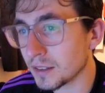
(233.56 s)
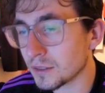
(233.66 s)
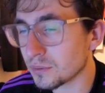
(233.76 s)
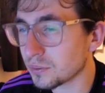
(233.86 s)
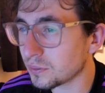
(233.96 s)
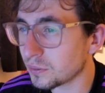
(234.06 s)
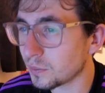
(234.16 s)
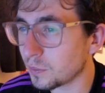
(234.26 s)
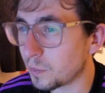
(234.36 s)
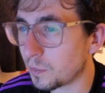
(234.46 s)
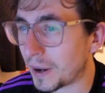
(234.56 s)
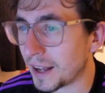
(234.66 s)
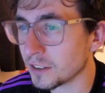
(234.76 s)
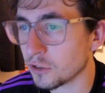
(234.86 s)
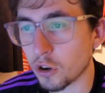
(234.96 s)

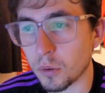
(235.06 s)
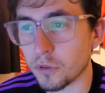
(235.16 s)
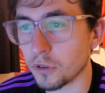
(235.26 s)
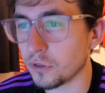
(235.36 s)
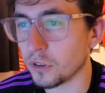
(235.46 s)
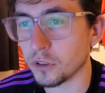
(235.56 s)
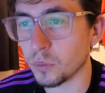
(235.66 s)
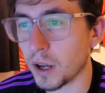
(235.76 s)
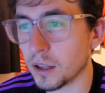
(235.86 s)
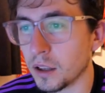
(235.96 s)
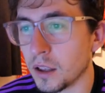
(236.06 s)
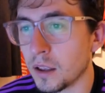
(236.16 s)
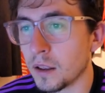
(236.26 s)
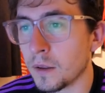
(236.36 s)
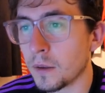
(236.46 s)
drawing with Huddersfield as well.
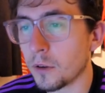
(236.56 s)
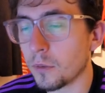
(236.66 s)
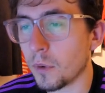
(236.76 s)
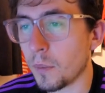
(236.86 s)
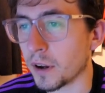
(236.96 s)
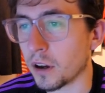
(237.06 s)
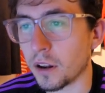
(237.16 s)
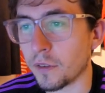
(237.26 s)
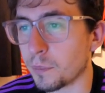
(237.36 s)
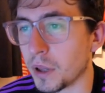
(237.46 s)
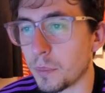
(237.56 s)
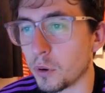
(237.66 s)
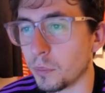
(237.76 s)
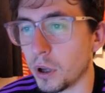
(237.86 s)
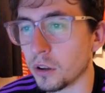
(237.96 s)
Oh my god,
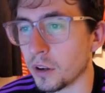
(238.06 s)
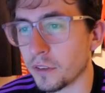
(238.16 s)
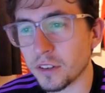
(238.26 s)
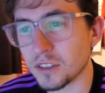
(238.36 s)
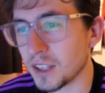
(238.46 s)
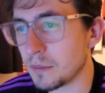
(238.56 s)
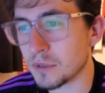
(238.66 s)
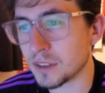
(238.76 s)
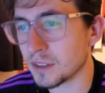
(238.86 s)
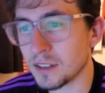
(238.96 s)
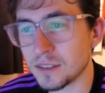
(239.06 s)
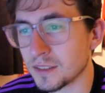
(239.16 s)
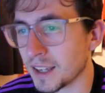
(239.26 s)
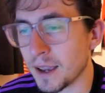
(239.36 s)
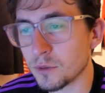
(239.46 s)
Blackpool, Bolton. That's just these
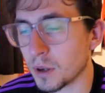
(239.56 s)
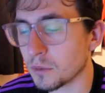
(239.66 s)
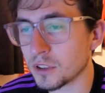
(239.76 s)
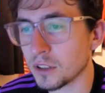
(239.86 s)
games where I'm just